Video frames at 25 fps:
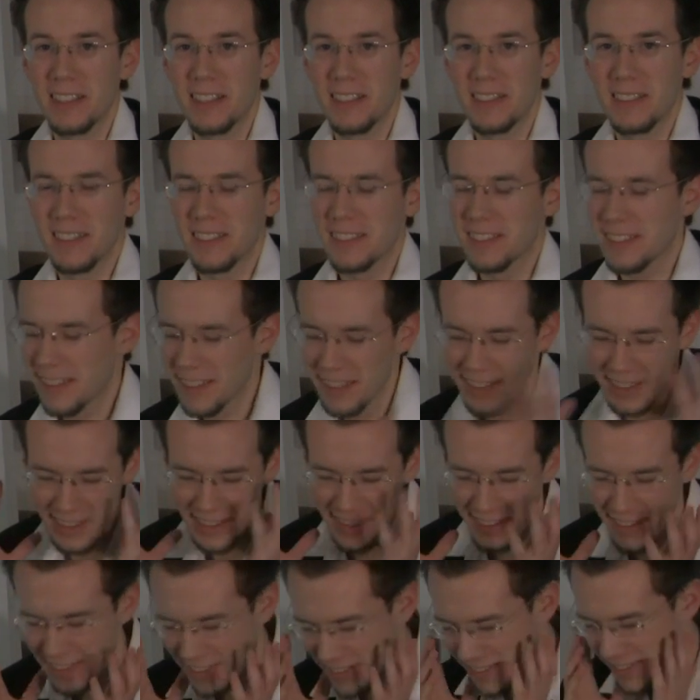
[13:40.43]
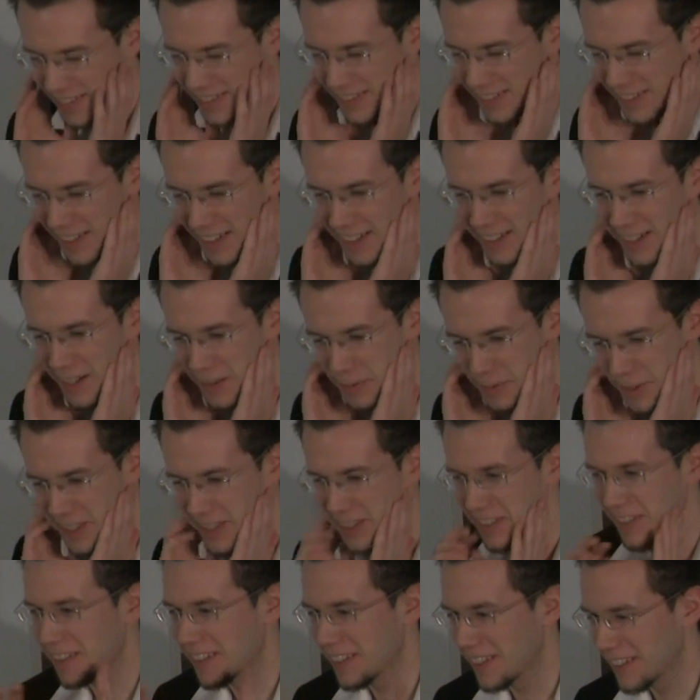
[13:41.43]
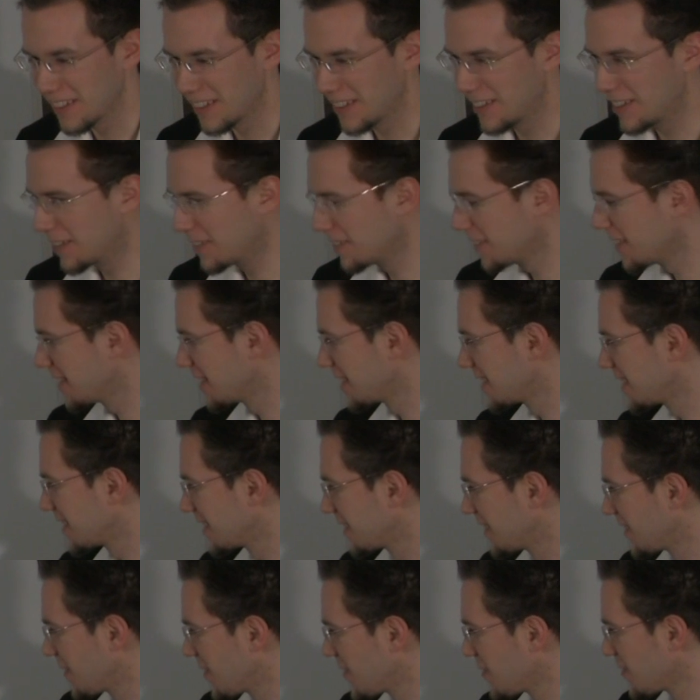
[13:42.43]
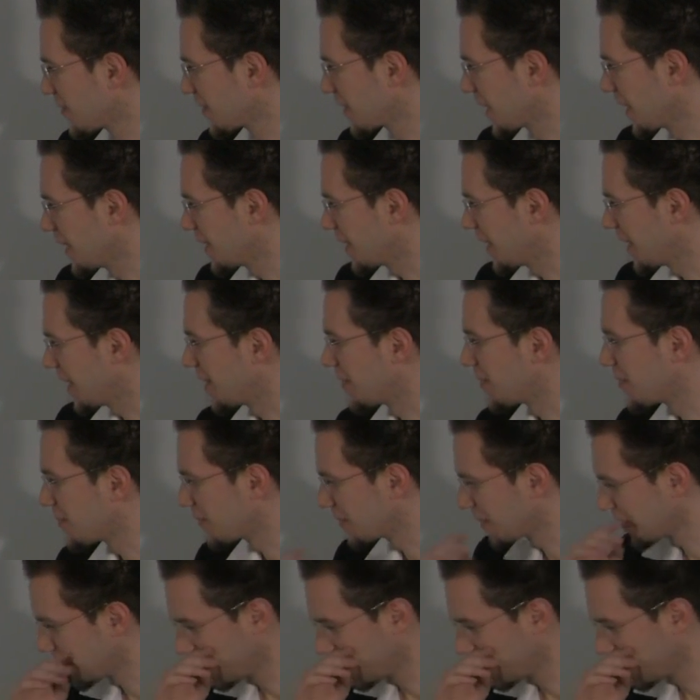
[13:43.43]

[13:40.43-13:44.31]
And I'm just like, oh, I got to make sure that they know this. Okay.